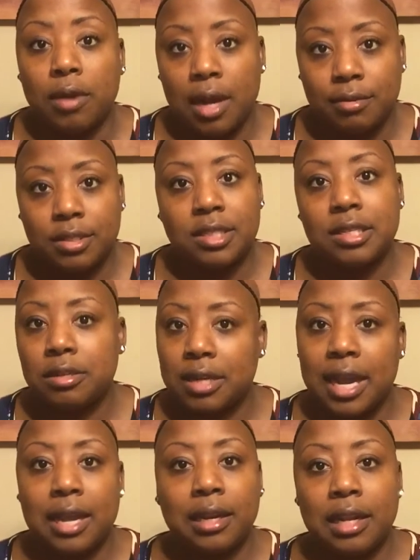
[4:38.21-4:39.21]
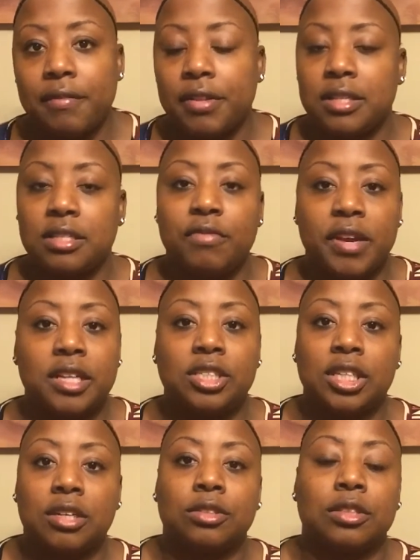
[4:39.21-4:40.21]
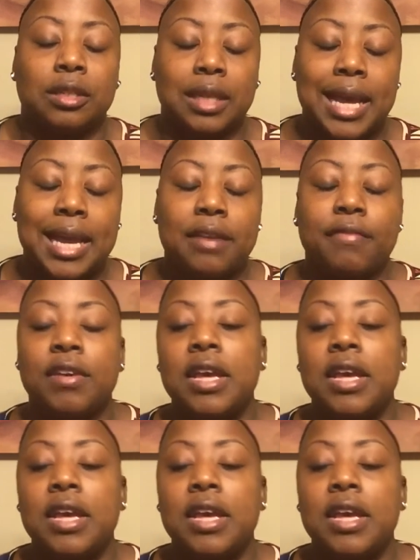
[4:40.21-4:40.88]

I was still kind of living this very sheltered life.